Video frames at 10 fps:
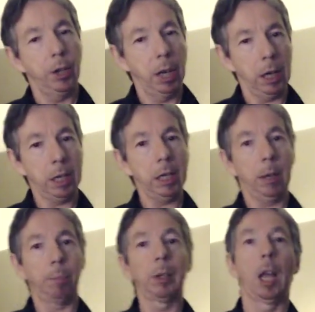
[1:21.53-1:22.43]
that
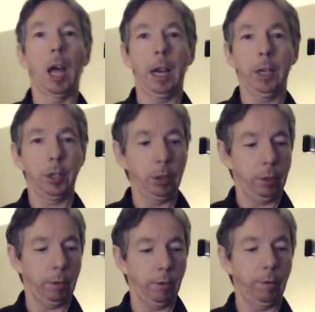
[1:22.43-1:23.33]
he applied
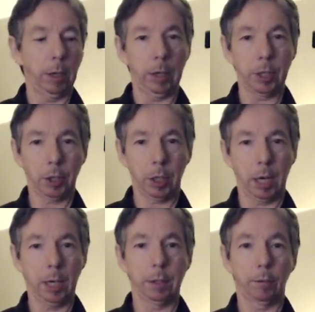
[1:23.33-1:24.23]
to various
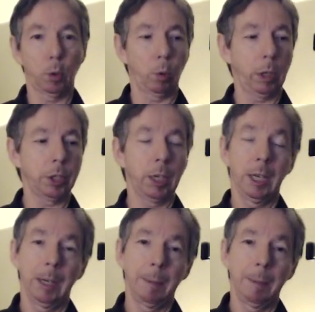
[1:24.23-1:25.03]
kinds of chords.